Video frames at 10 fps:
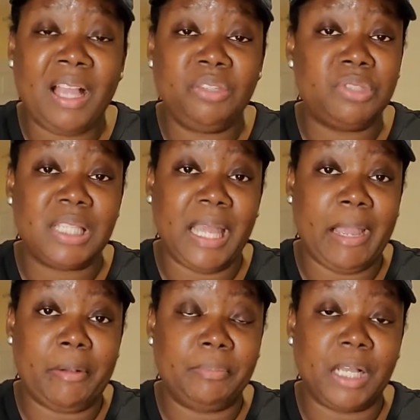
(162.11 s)
use the
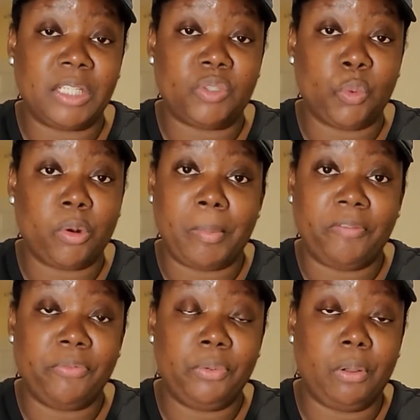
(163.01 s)
app. I just order my
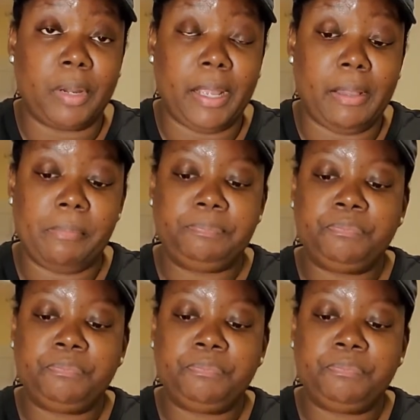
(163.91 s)
food on the app.